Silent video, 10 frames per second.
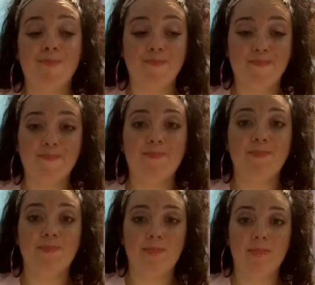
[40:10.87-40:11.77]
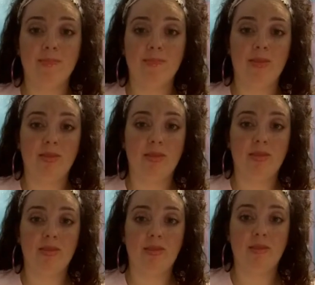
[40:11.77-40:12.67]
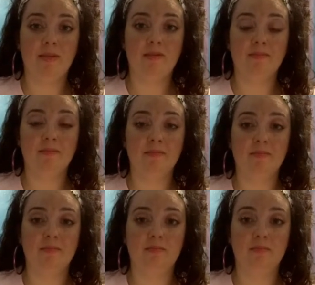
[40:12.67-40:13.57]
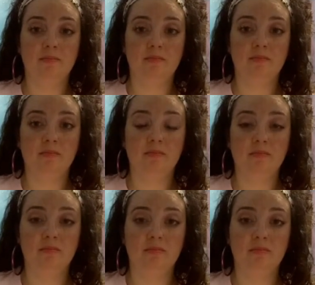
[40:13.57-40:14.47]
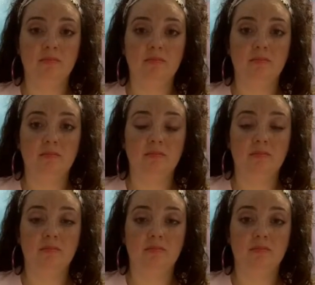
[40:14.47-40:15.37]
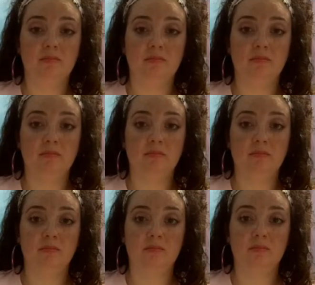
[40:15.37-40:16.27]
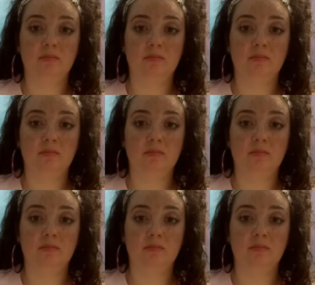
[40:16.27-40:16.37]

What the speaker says: [no speech]